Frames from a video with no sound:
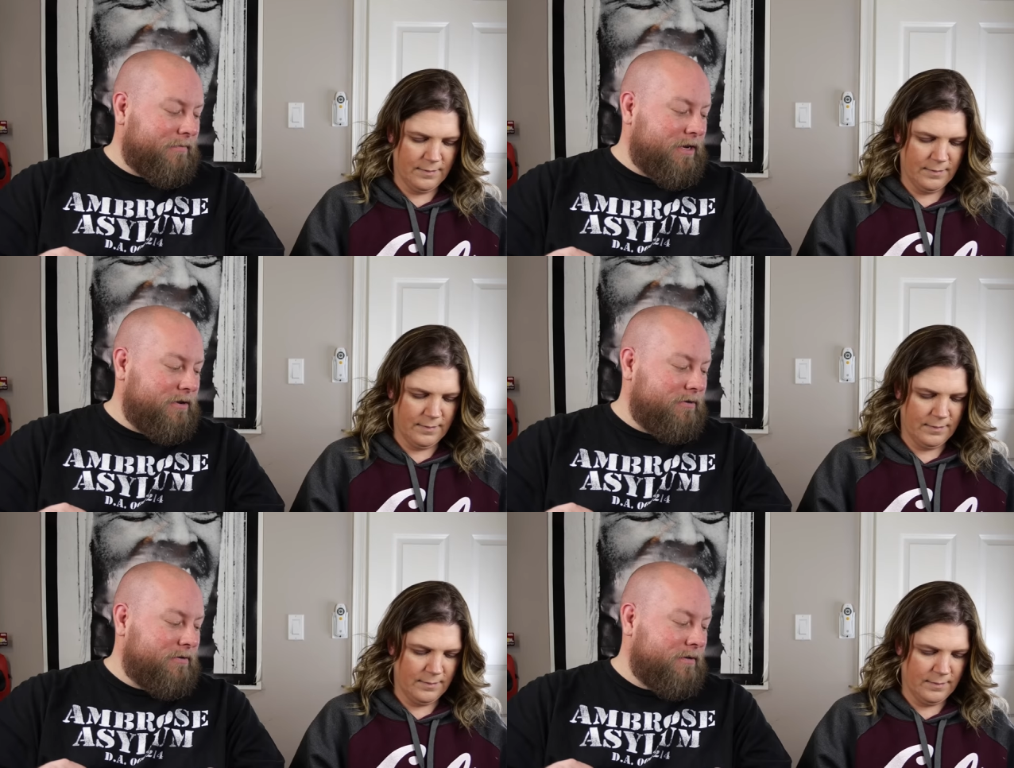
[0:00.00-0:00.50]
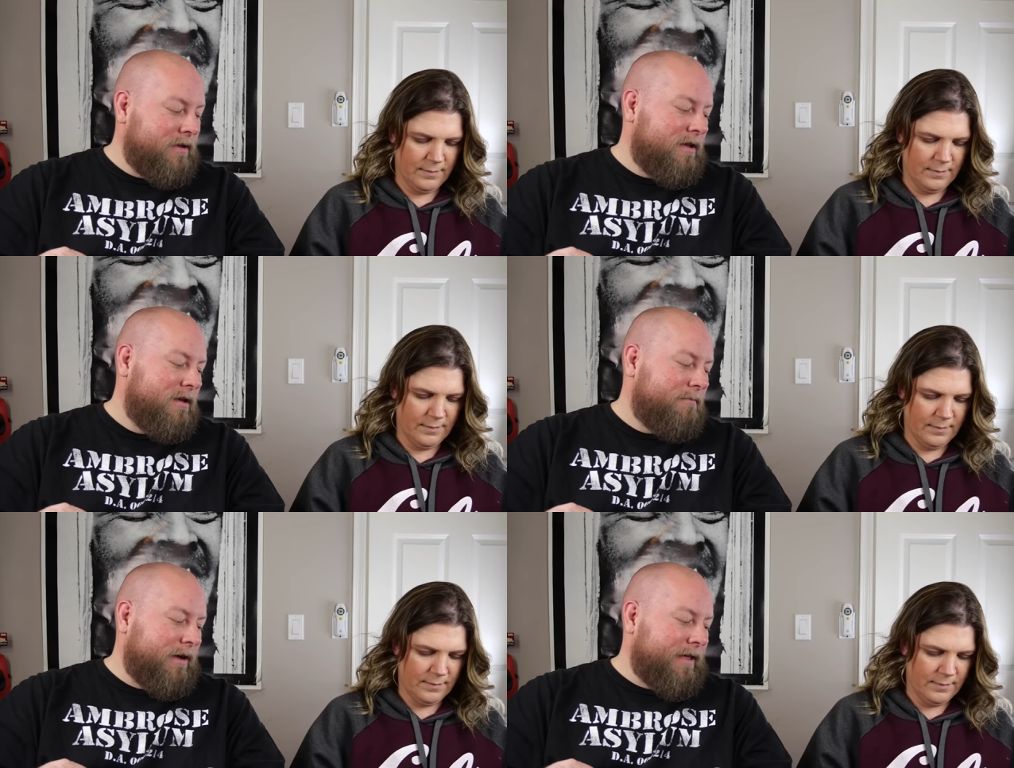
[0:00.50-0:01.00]
Speaker 1: used,
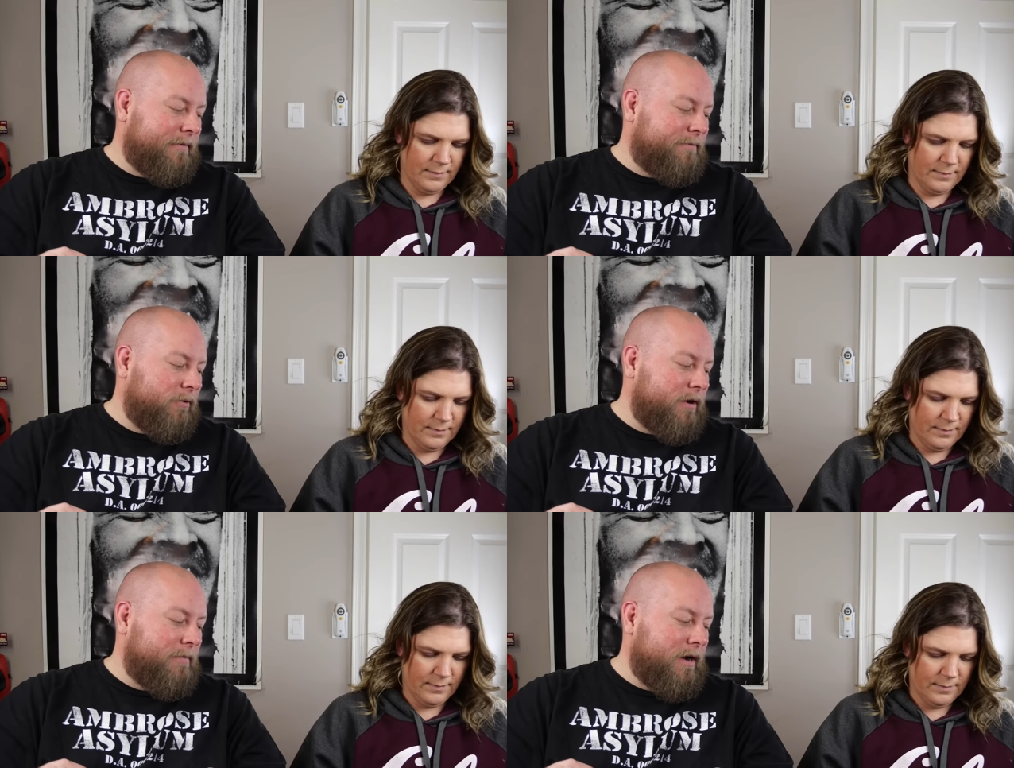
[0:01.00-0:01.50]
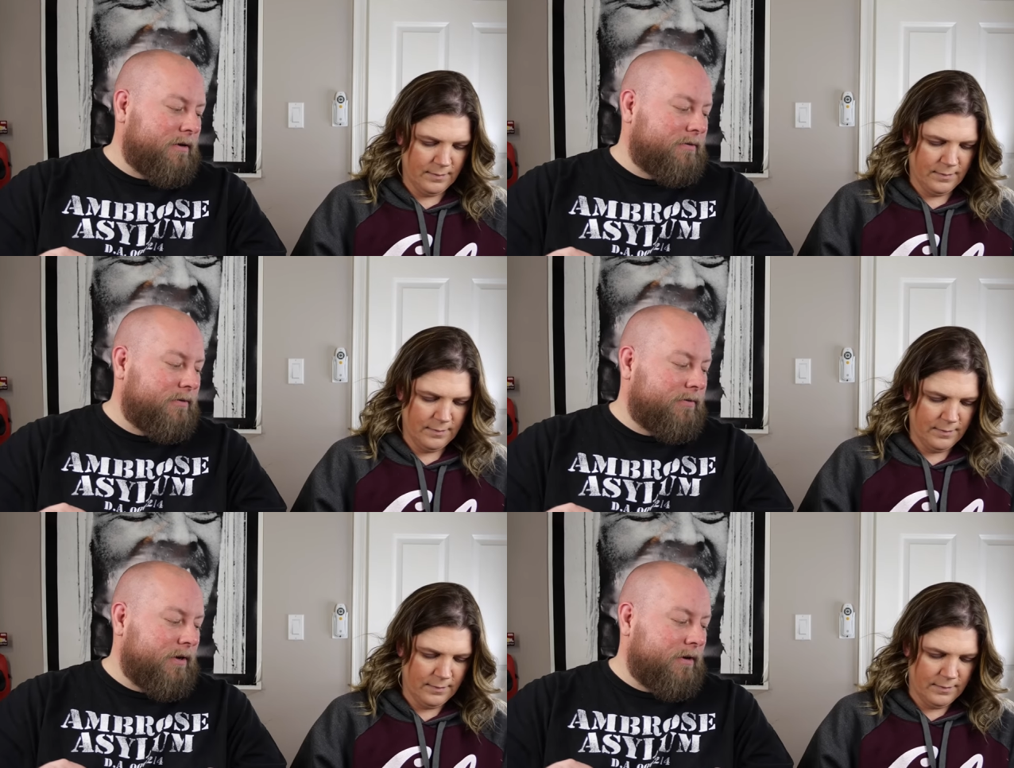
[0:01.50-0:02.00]
probably like 40 bucks
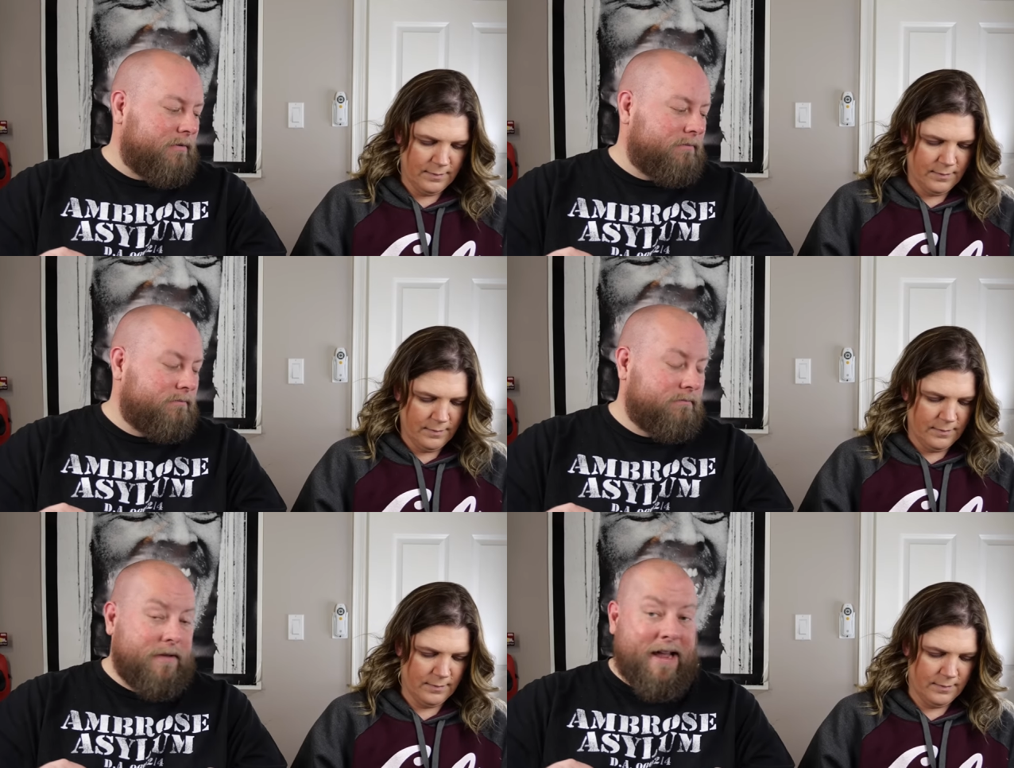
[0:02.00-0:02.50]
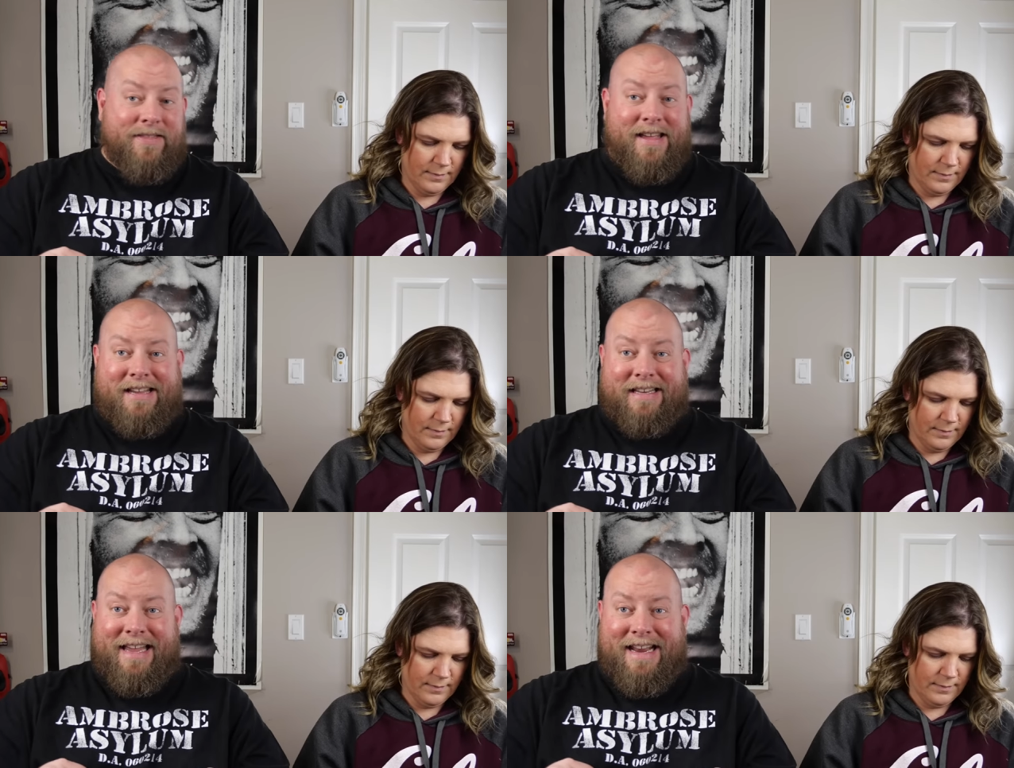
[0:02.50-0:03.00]
or so. And they
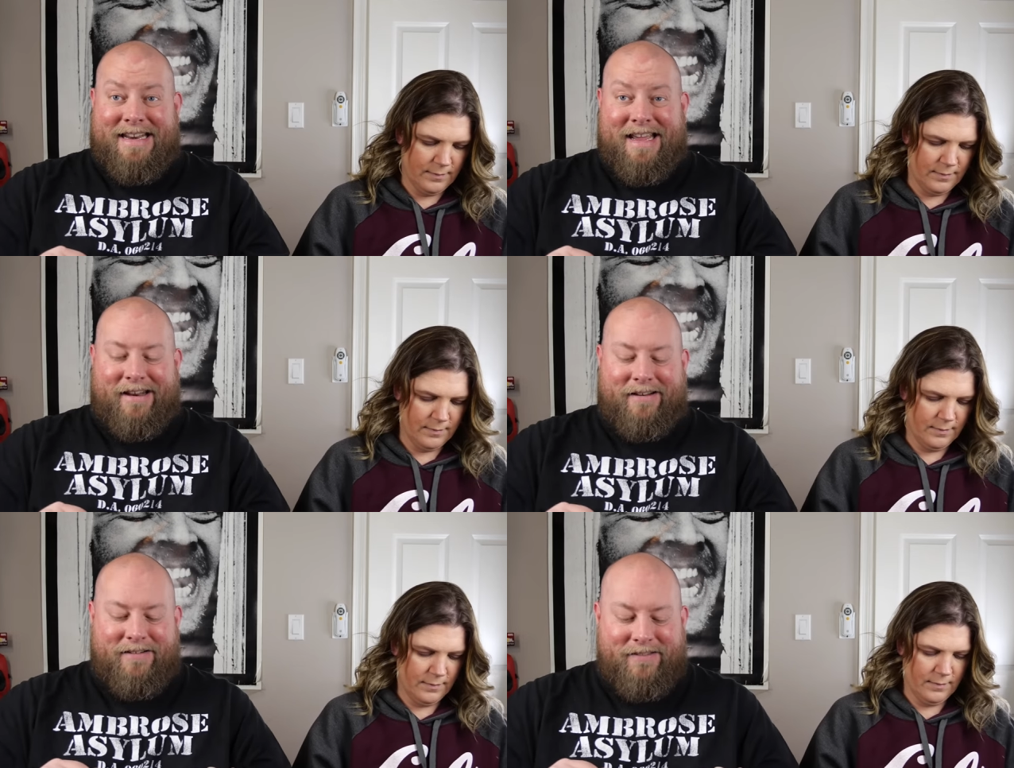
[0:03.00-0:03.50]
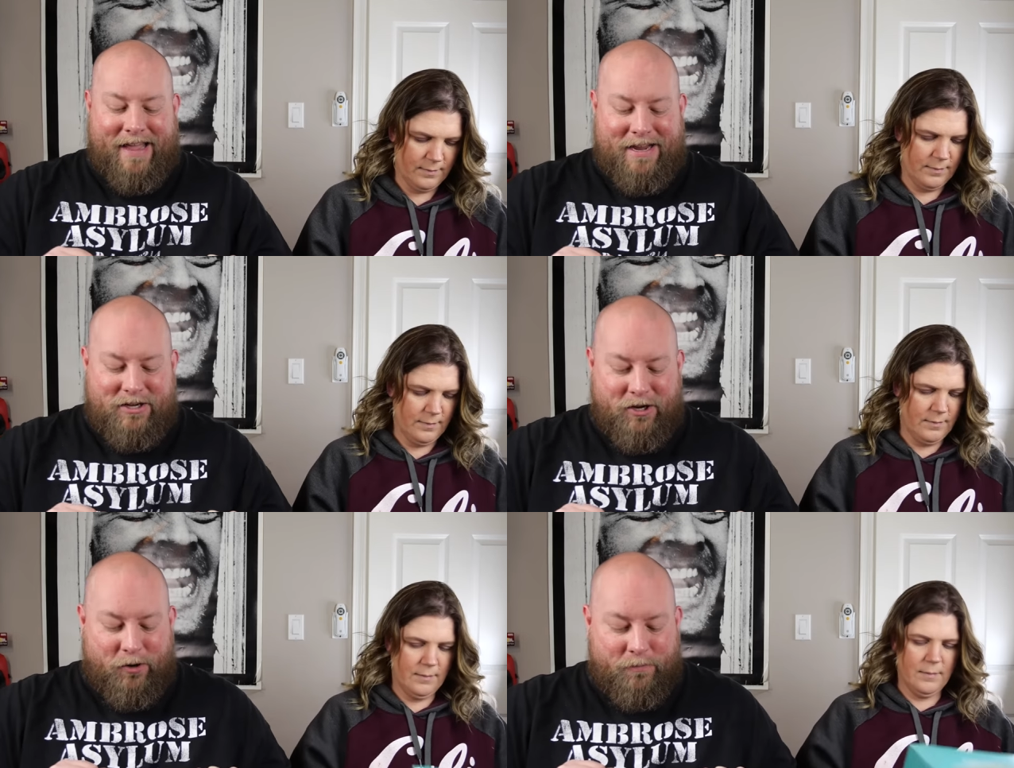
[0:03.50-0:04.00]
cleaned it.
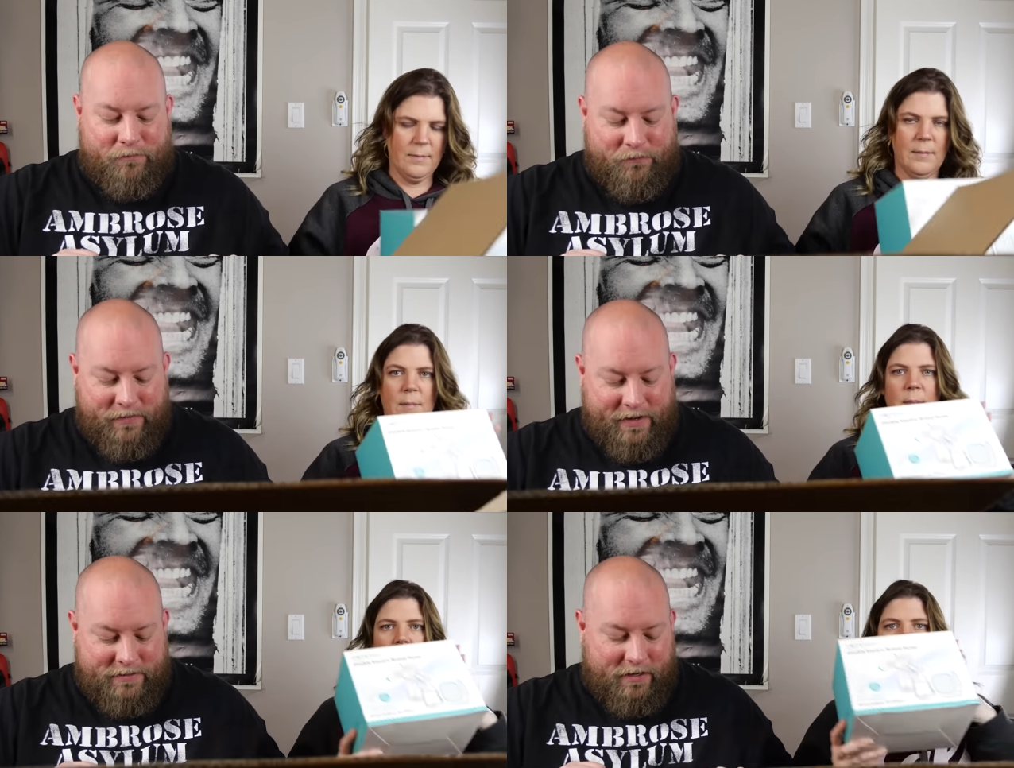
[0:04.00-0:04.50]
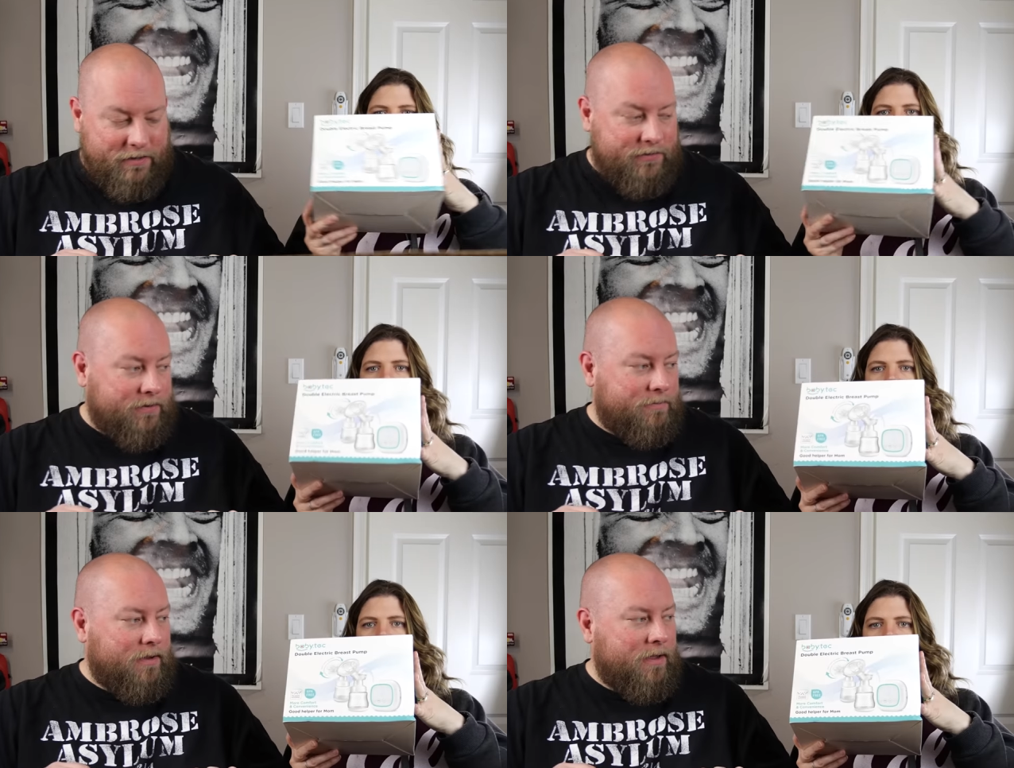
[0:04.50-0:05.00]
Thank you. That's
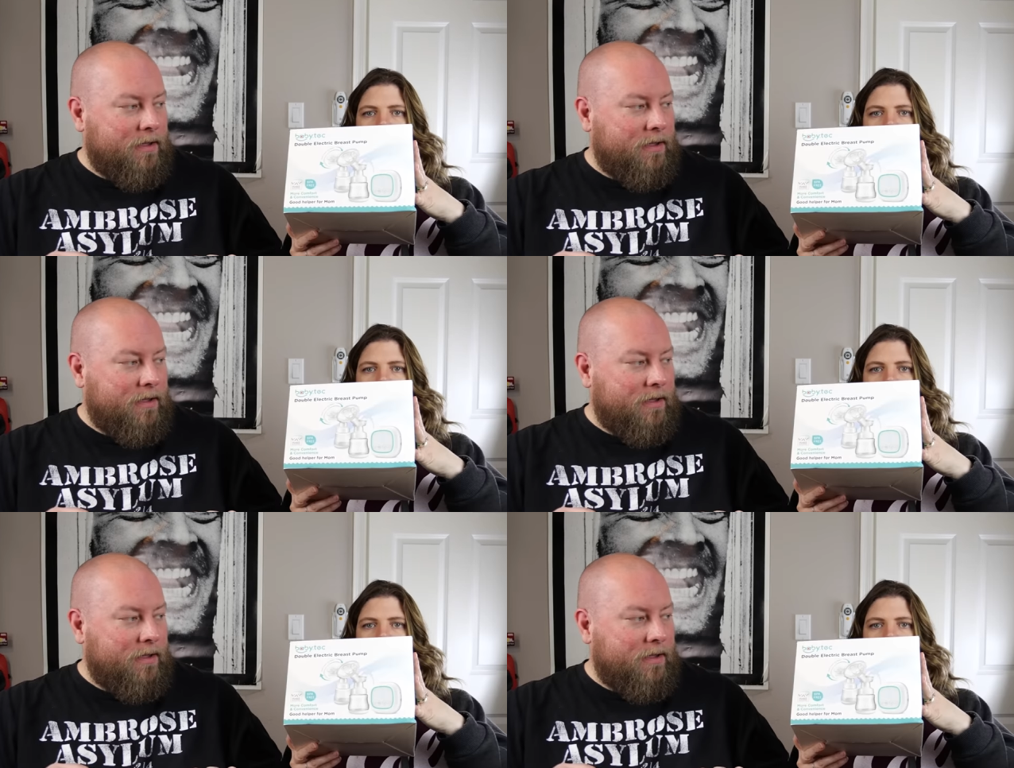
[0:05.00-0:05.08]
awesome.